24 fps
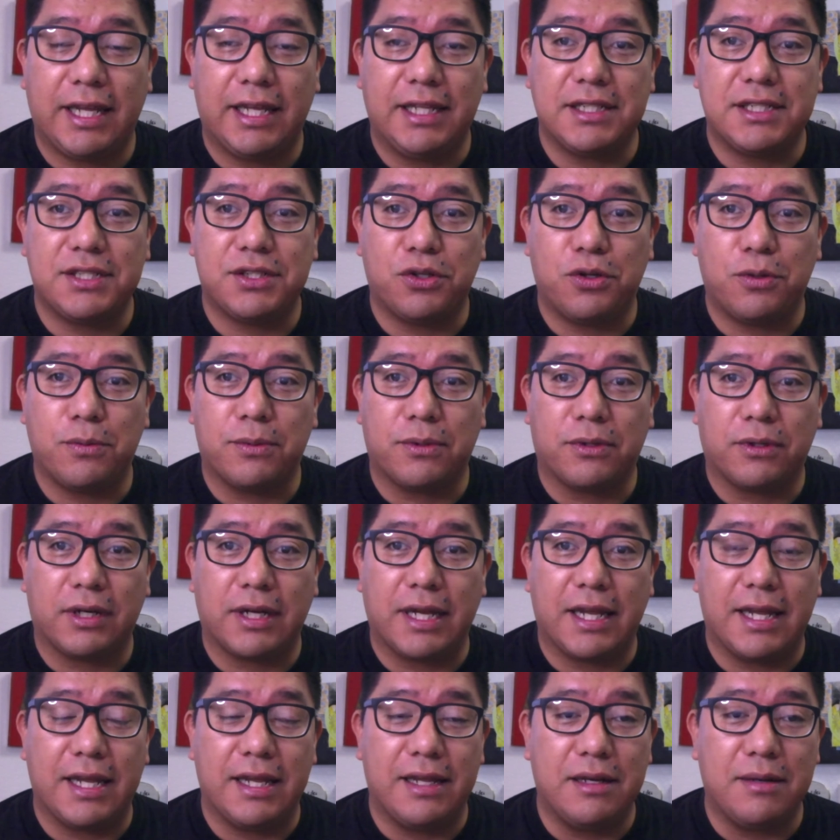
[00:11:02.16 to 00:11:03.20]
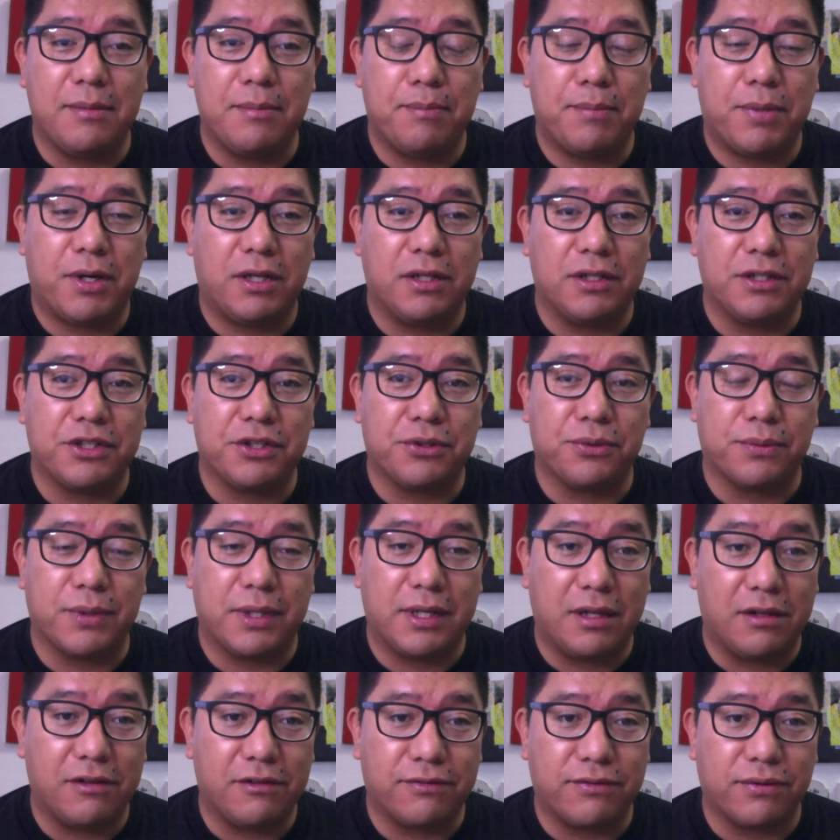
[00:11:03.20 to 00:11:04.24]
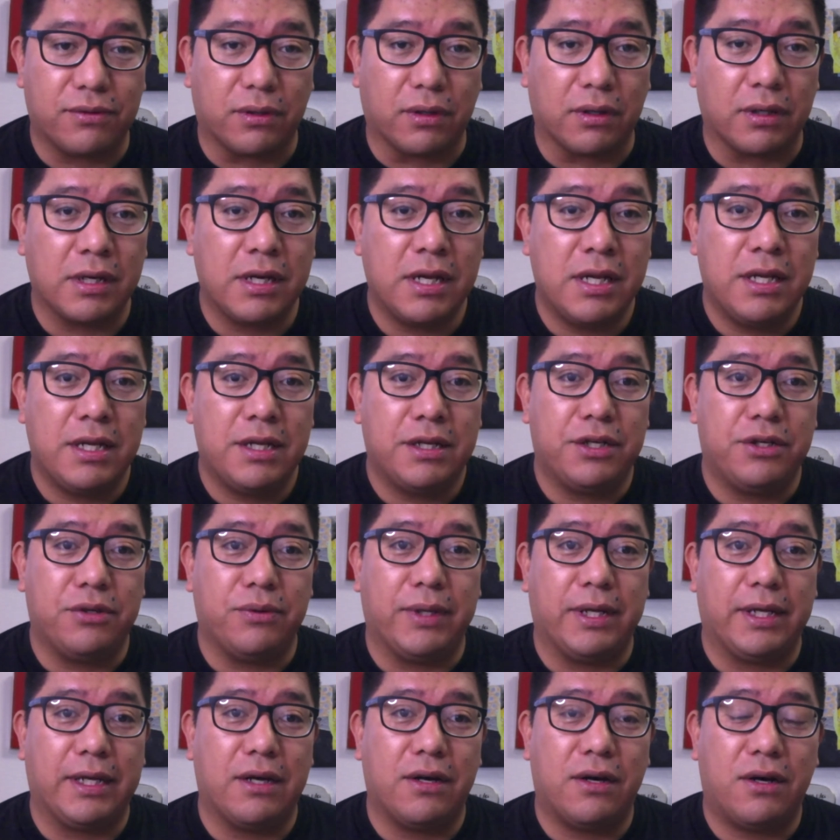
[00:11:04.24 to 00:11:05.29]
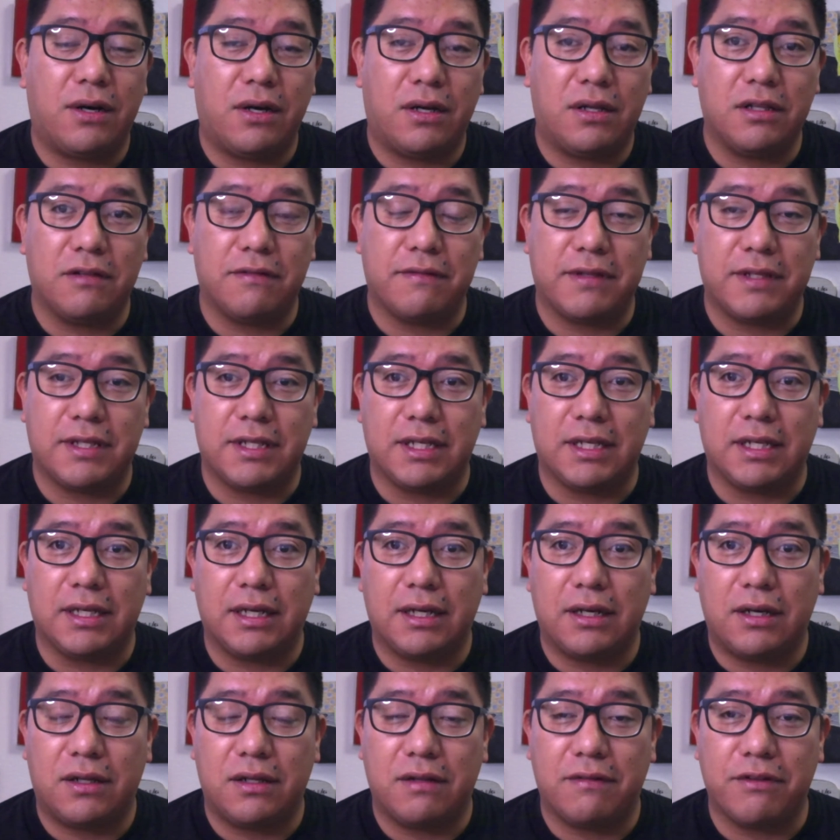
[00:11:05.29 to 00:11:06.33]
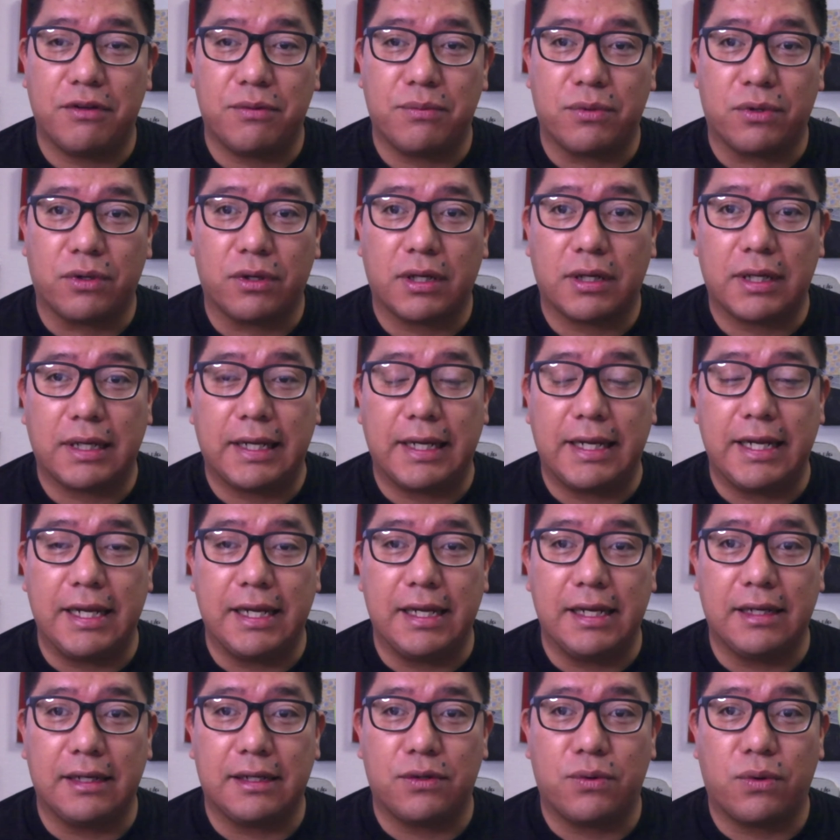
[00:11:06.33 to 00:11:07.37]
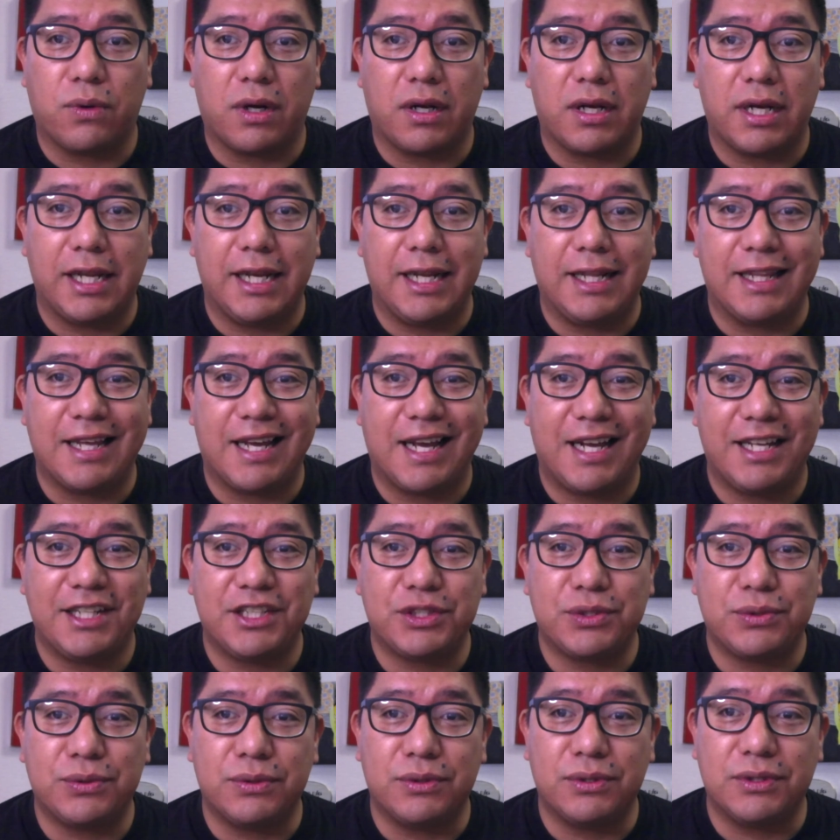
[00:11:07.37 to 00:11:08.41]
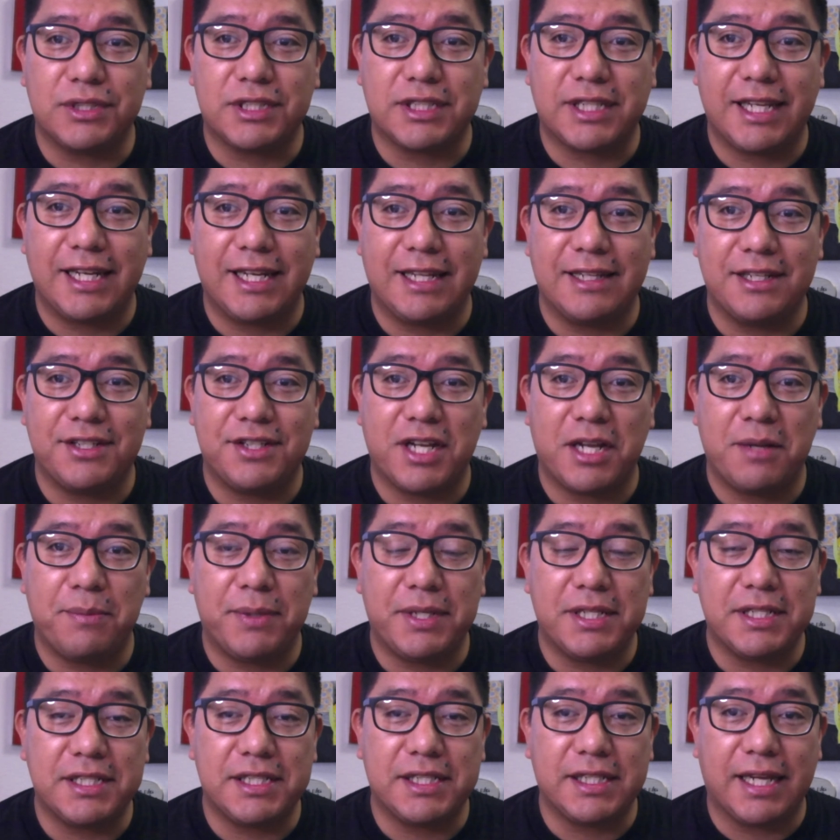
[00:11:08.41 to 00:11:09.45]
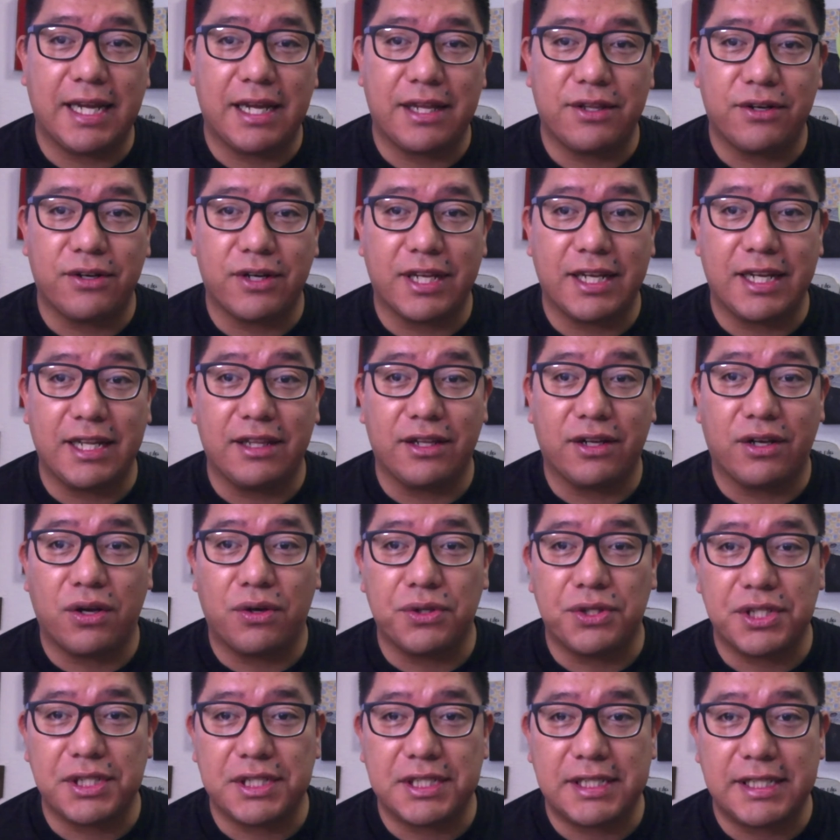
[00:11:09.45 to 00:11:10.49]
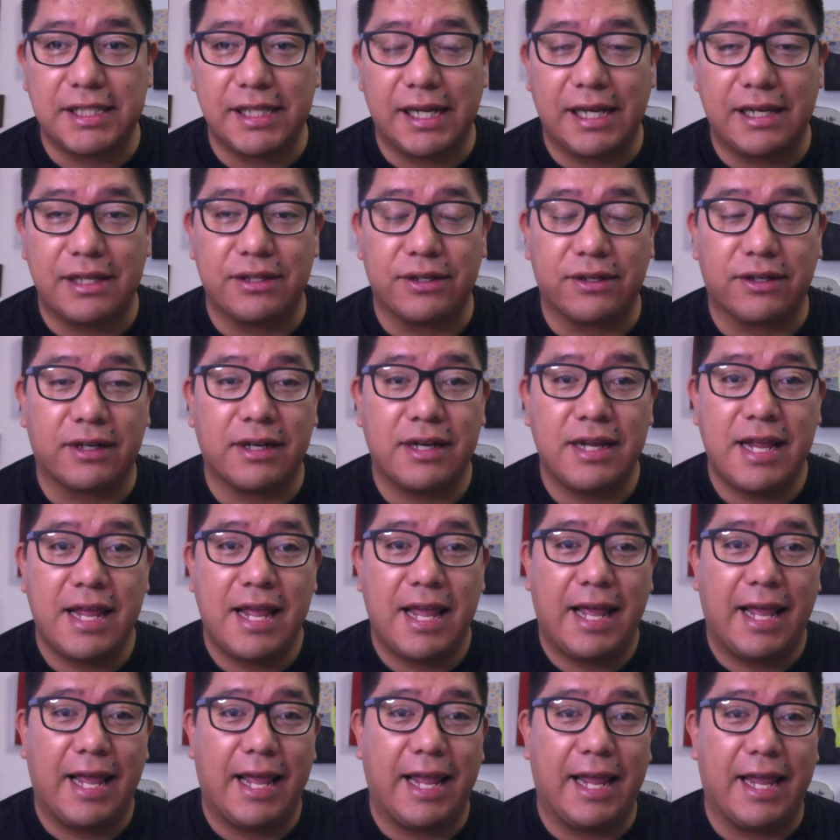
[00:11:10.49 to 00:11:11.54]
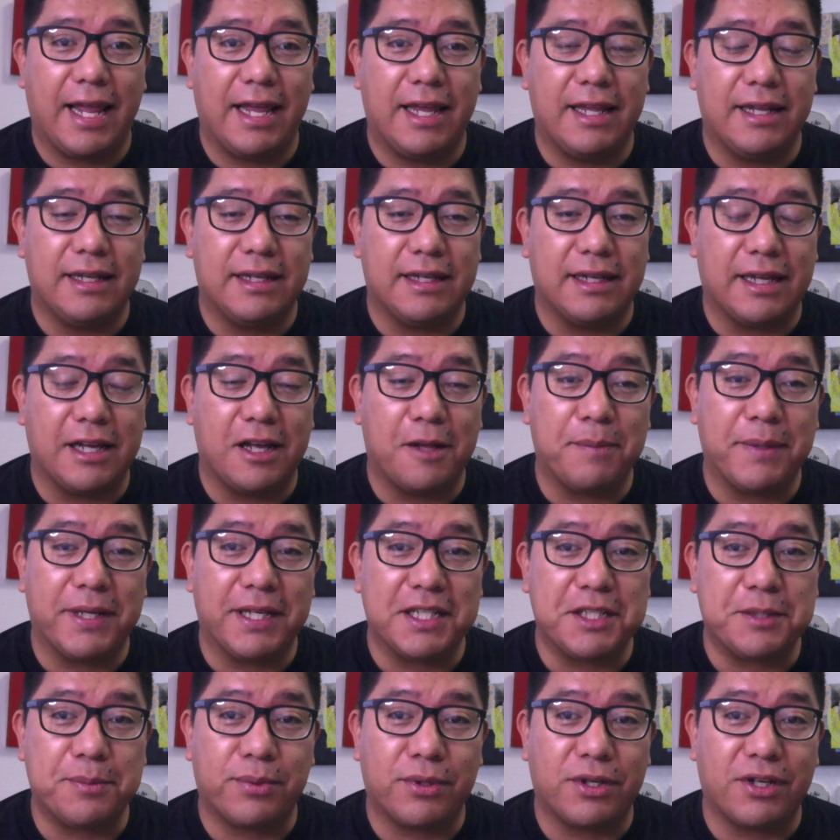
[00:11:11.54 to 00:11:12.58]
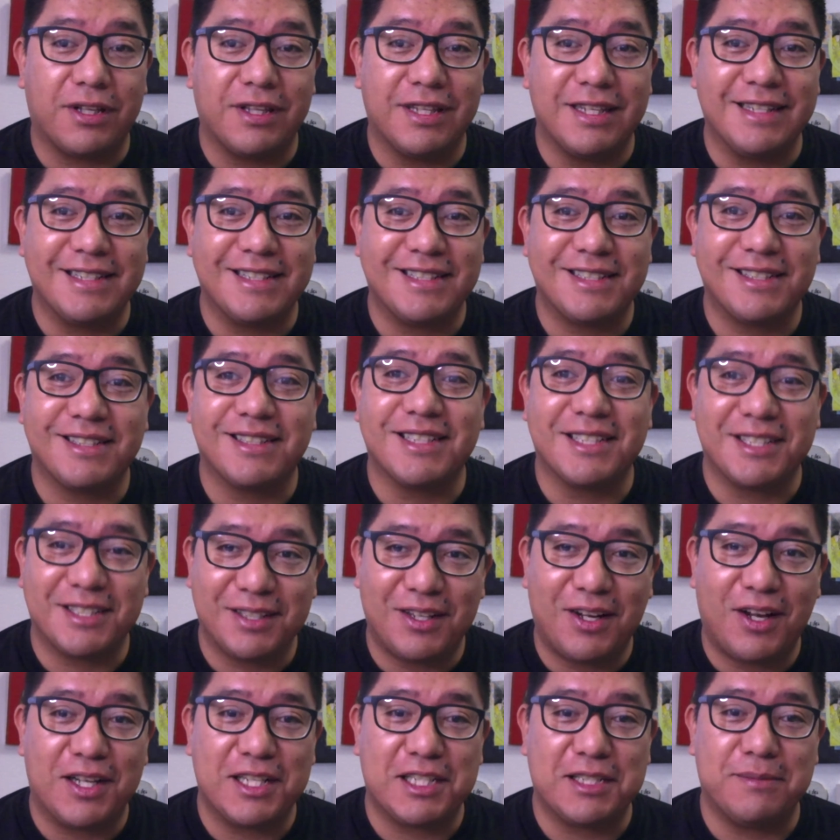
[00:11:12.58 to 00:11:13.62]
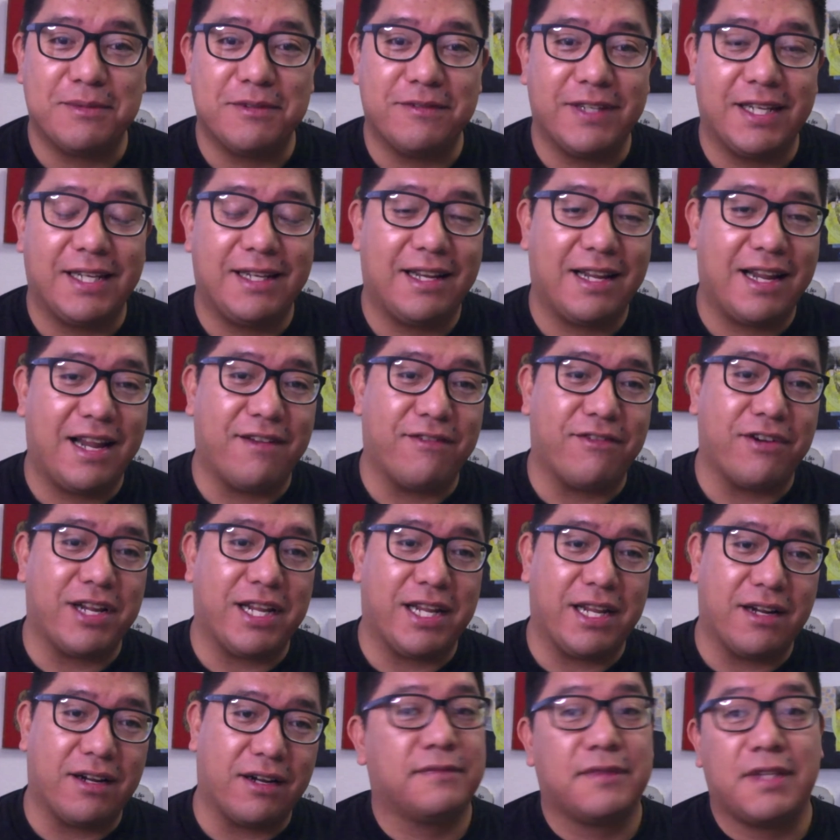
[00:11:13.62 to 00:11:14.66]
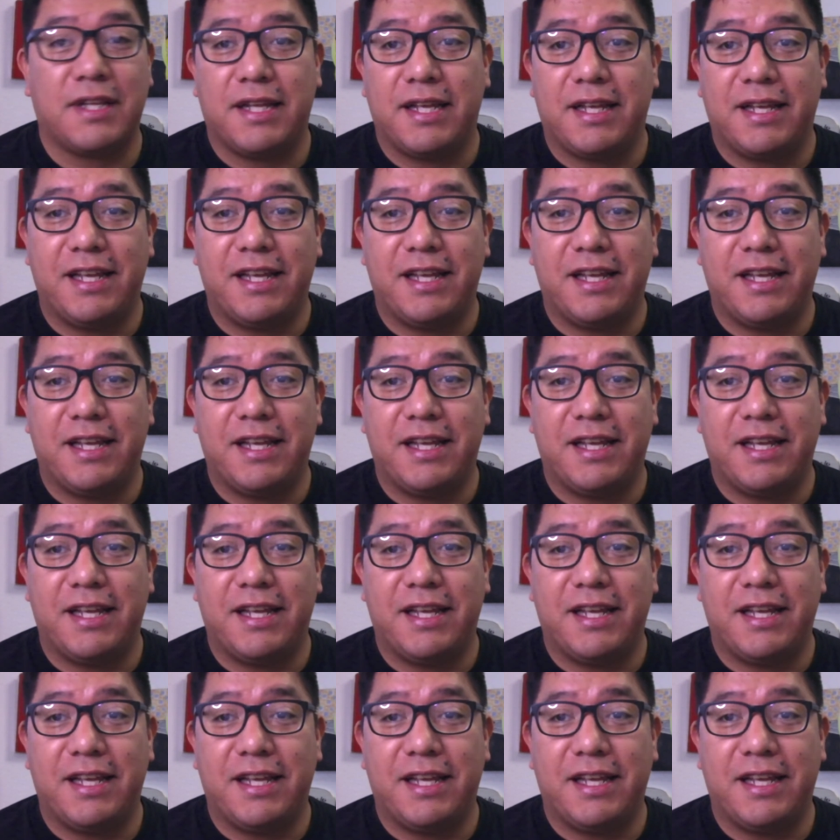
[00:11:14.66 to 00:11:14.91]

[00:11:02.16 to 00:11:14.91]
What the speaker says: Stover and Paula Terrell for doing all of the work in coordinating the high schools, getting the champions together, getting the coaches together, and helping us put on this awesome event every year.